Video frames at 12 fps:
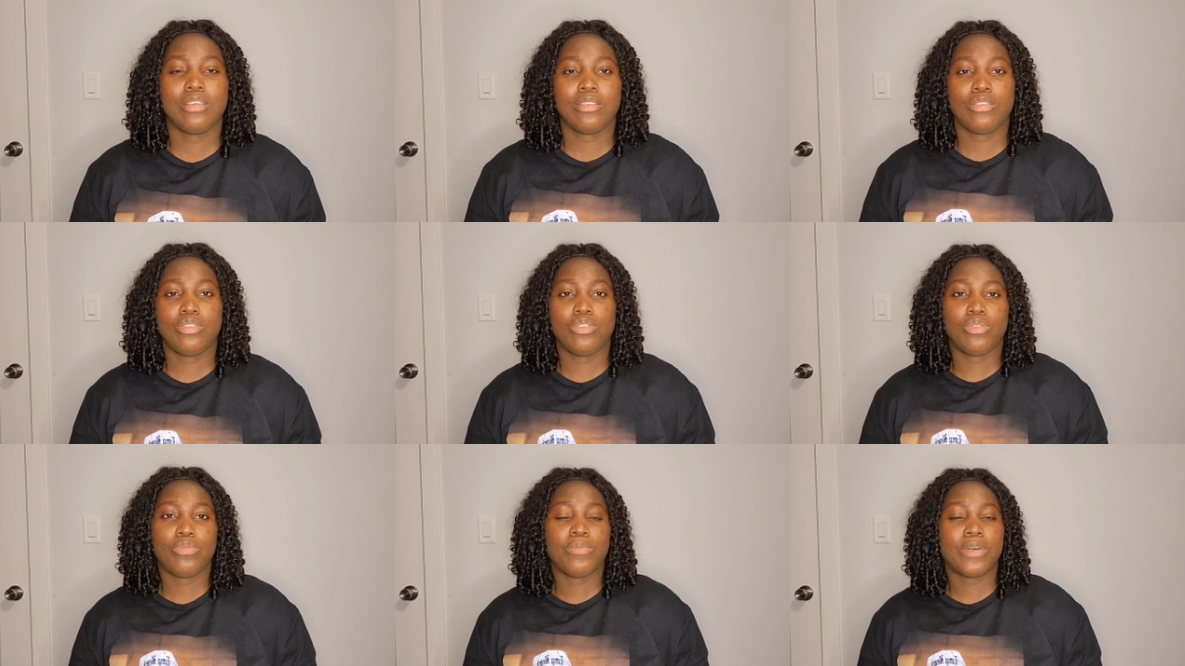
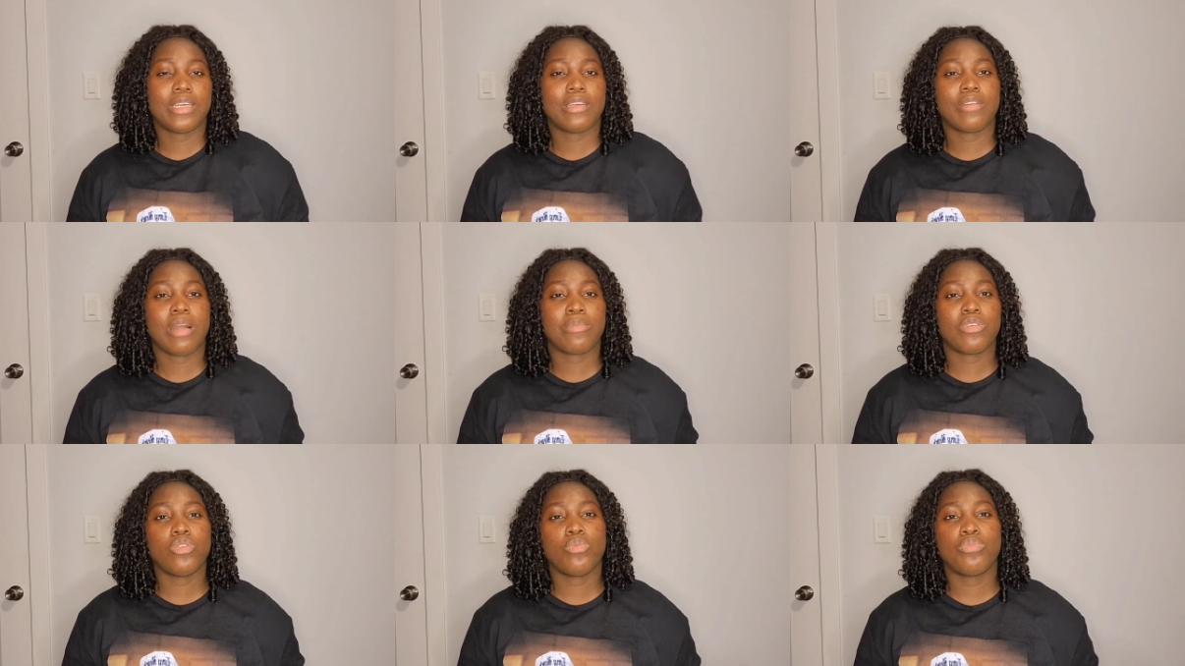but I'm
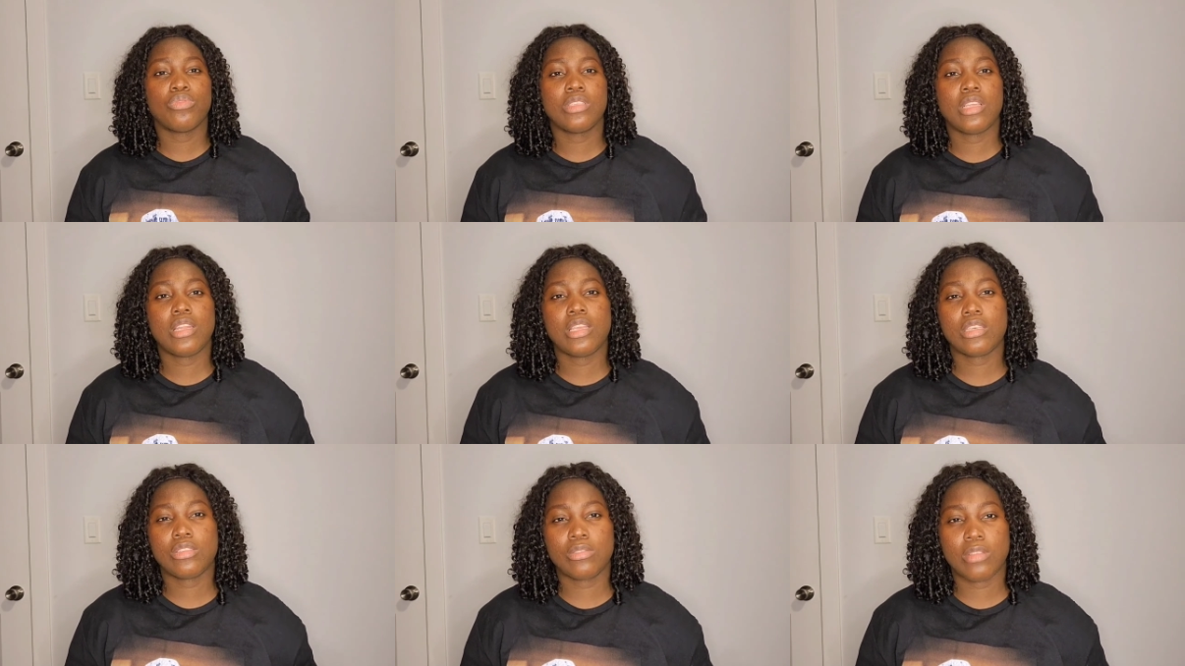going to put a
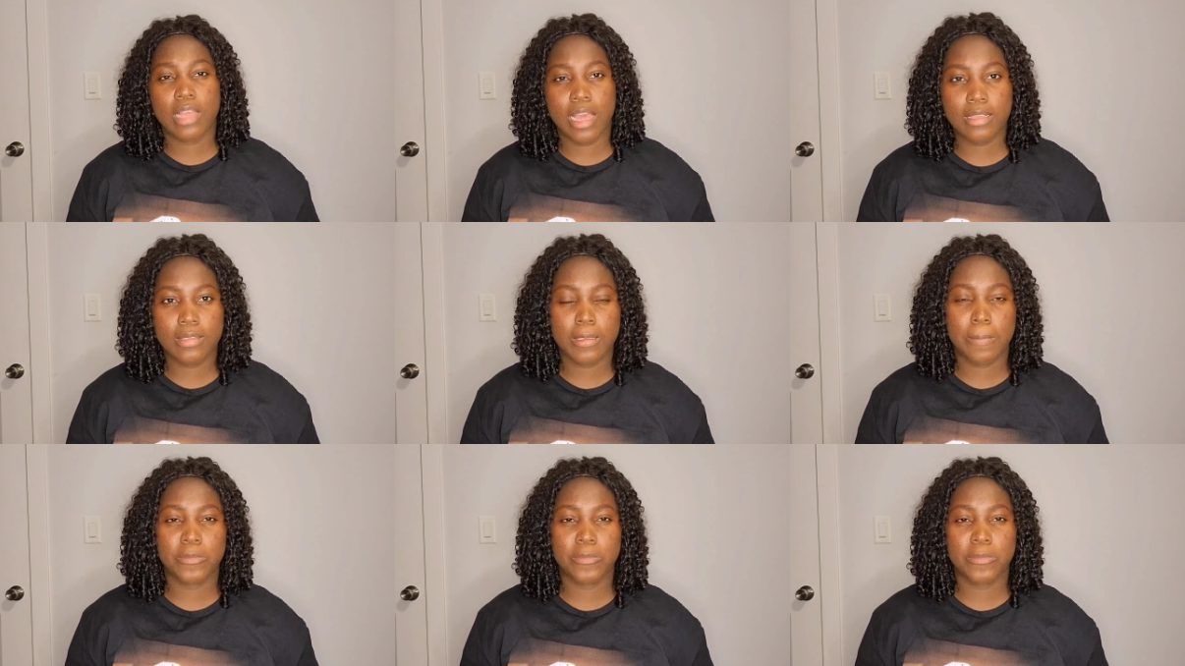link to that.